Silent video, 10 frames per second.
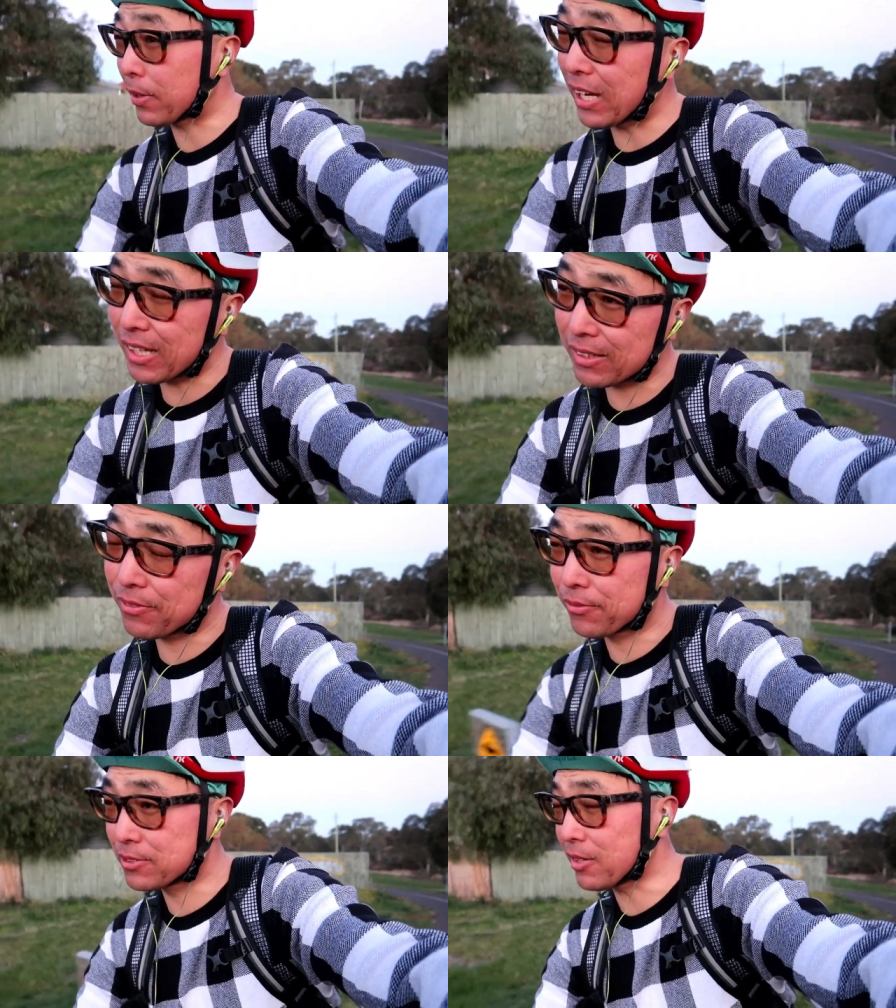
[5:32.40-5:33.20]

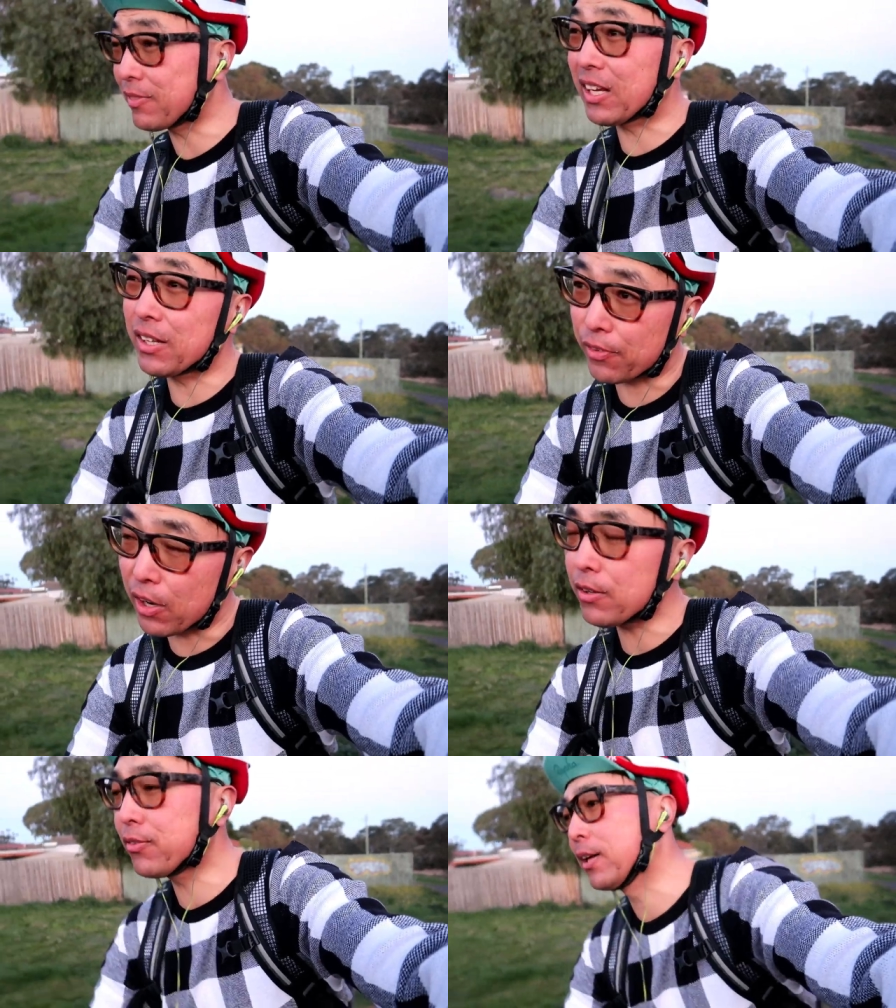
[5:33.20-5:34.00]

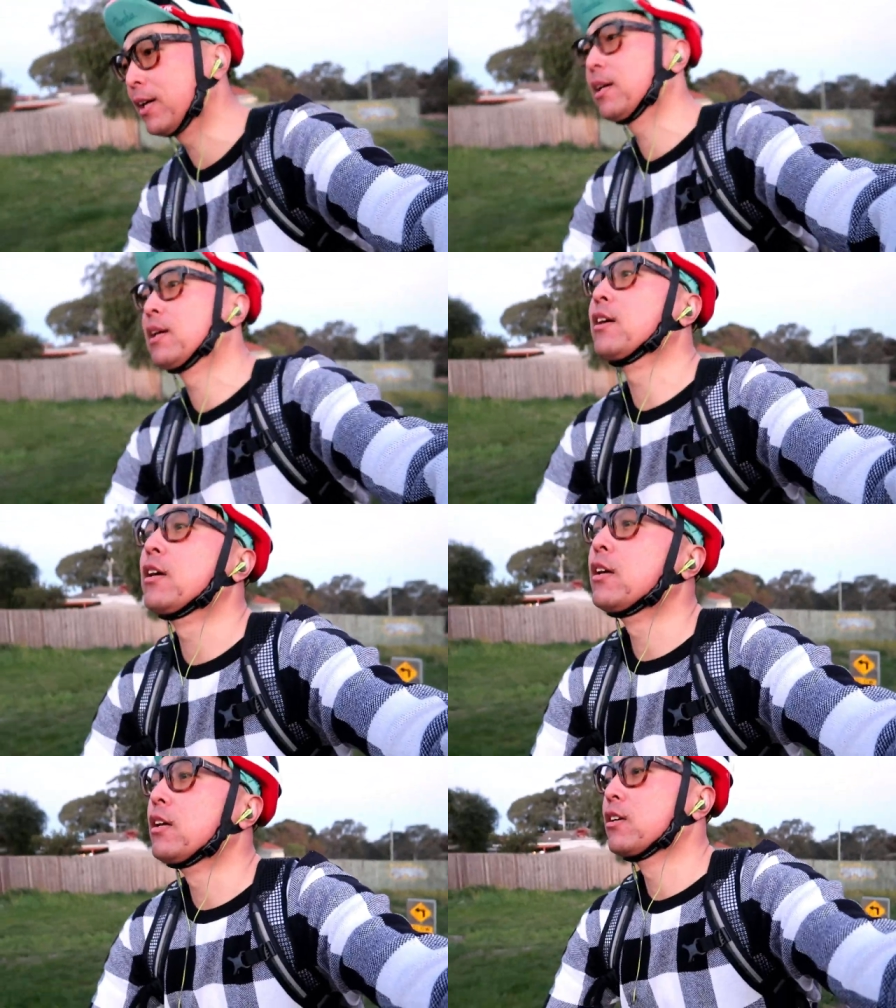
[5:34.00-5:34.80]
ST-R785
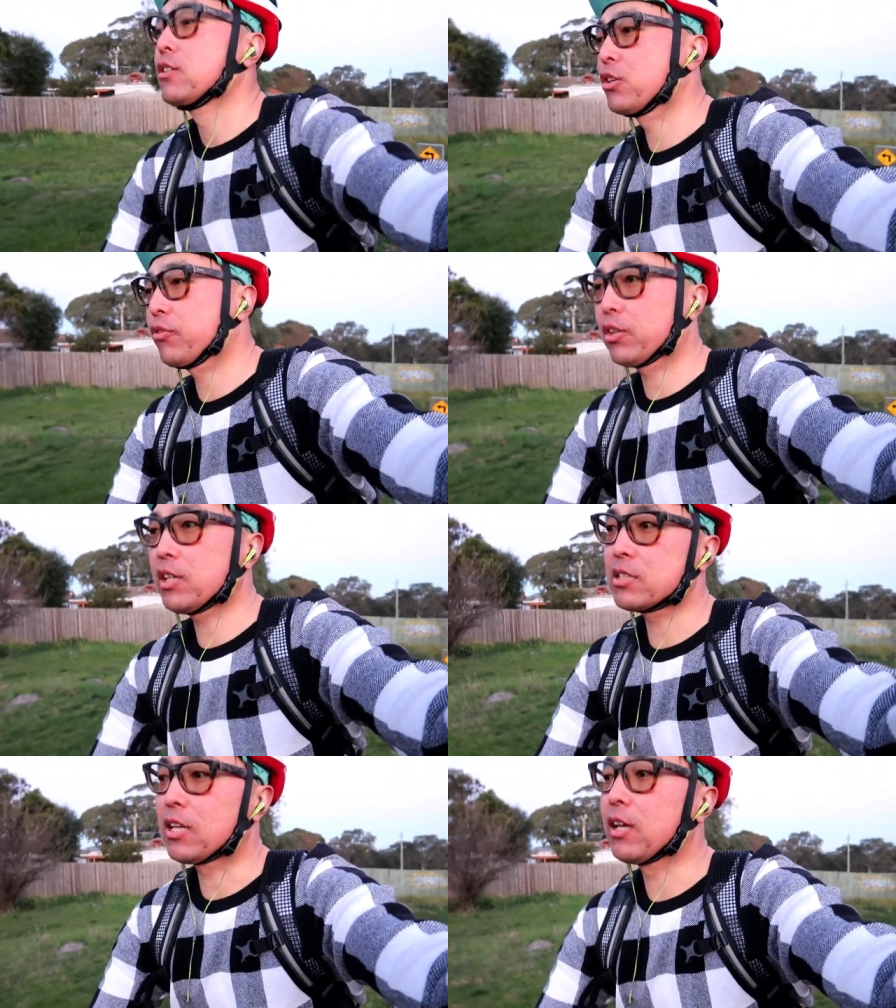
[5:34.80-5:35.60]

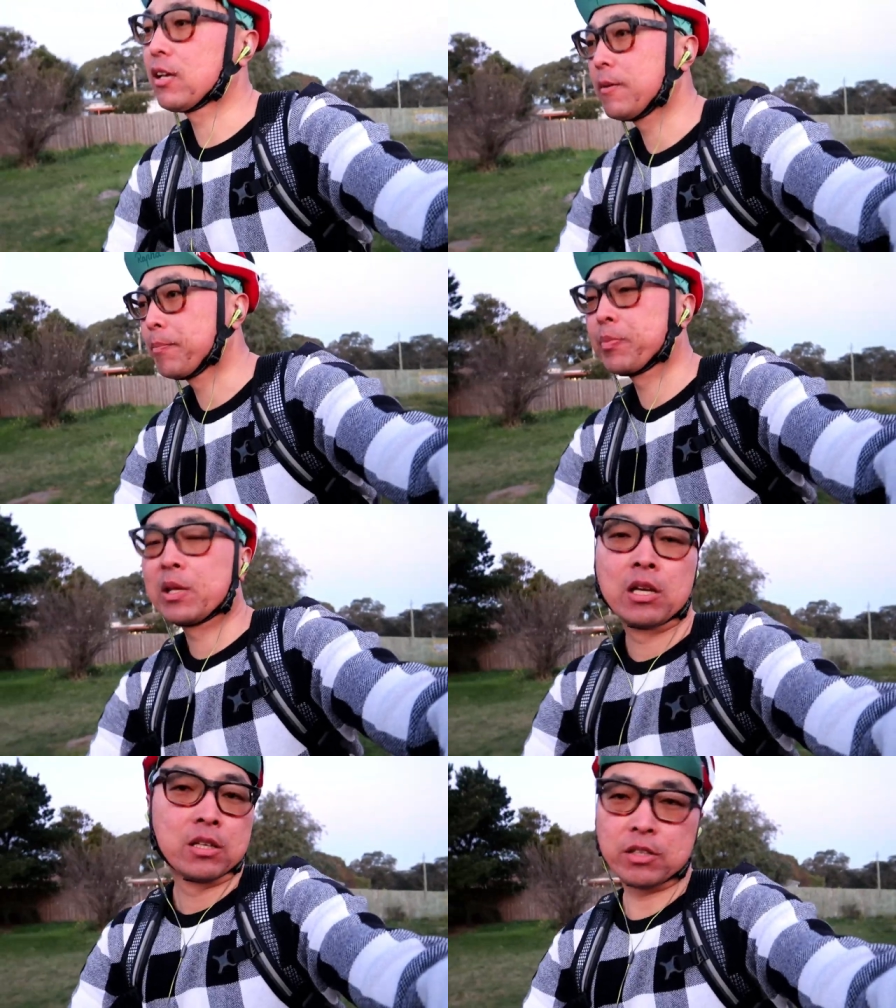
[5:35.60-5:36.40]
shifters.
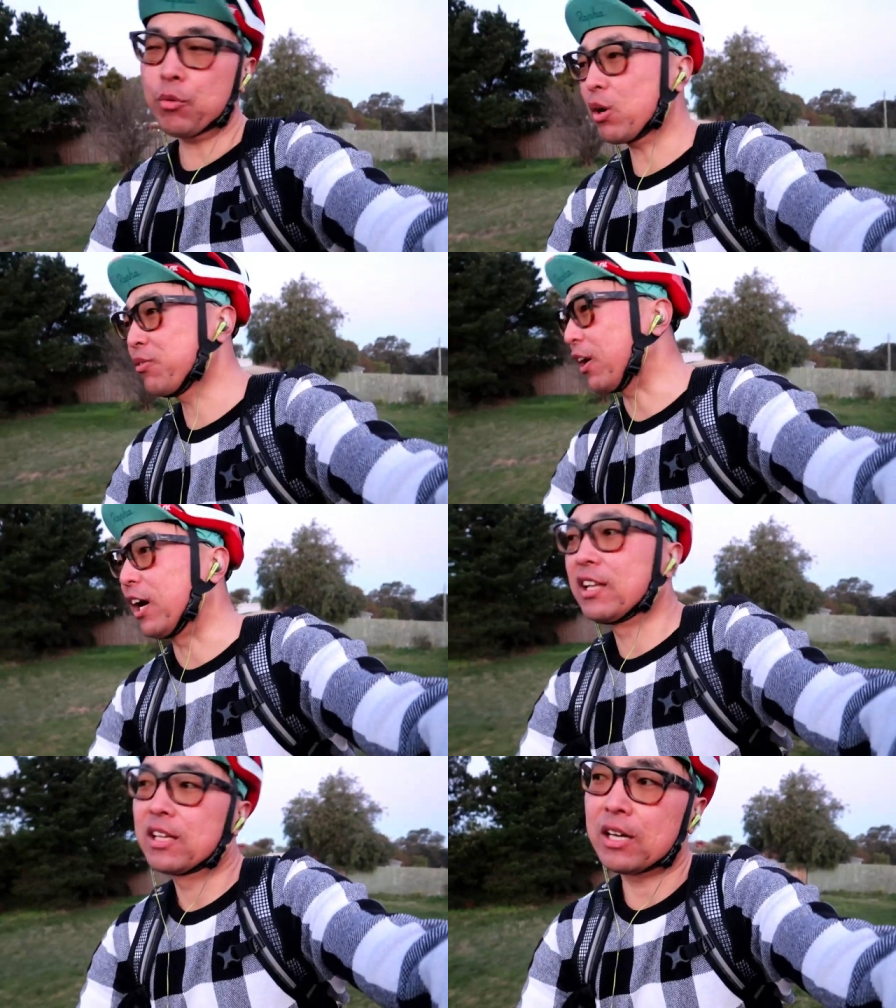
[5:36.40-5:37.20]
They work
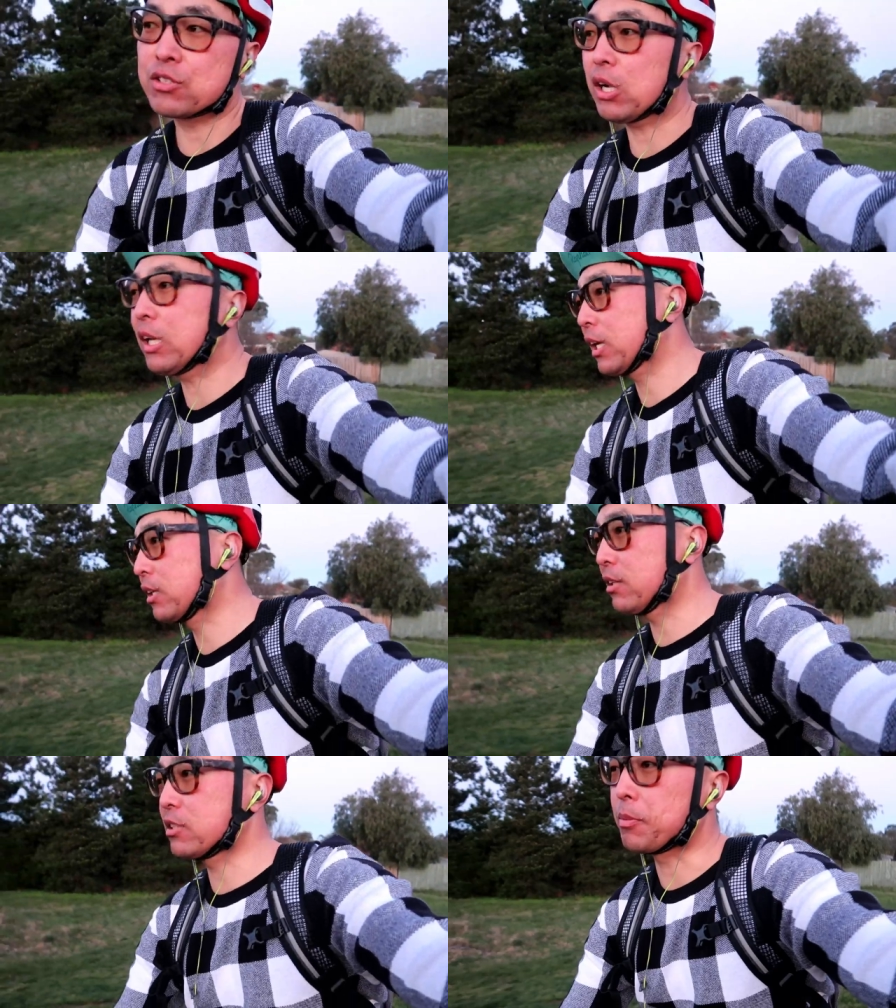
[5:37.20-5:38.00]
fine.
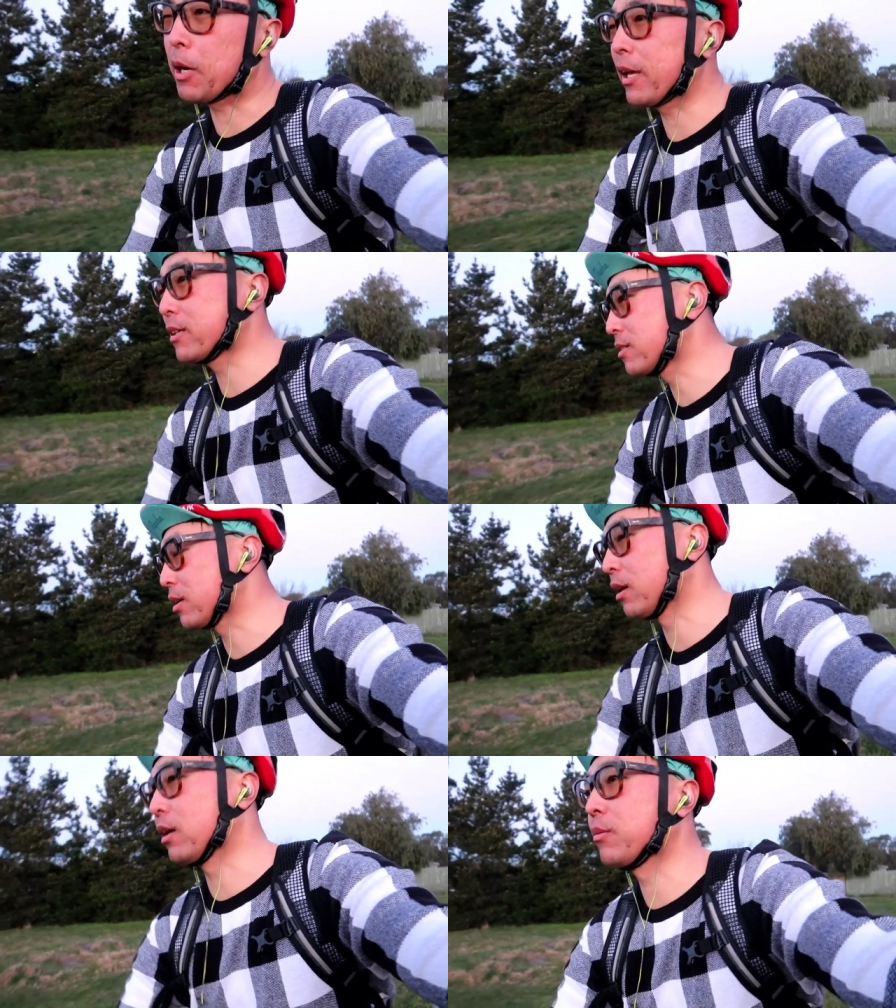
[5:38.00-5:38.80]
Hydraulic disc
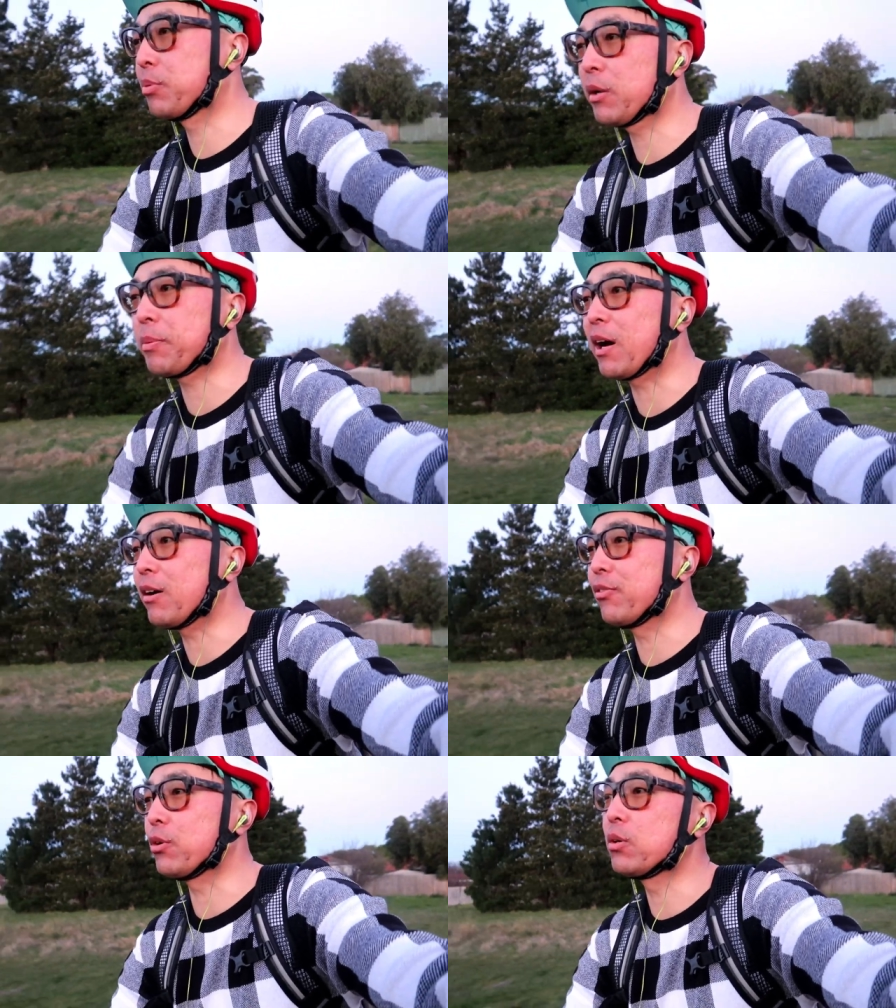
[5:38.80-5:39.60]
brakes, pretty
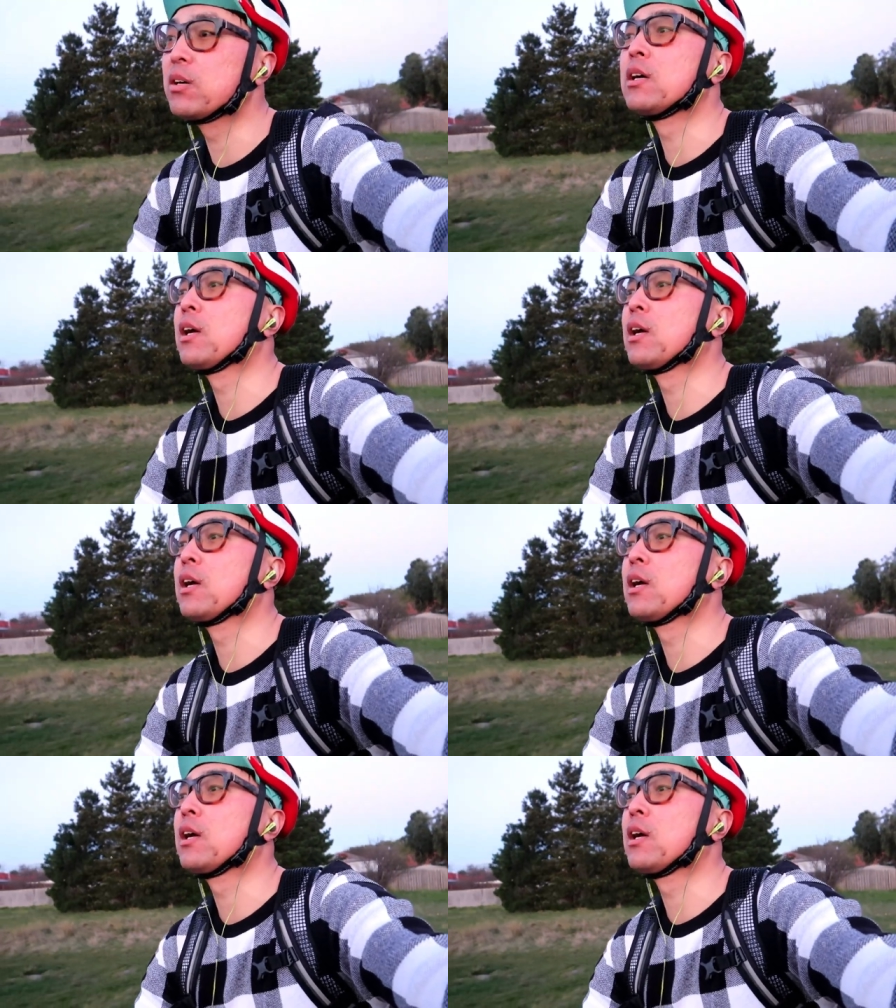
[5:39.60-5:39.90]
powerful.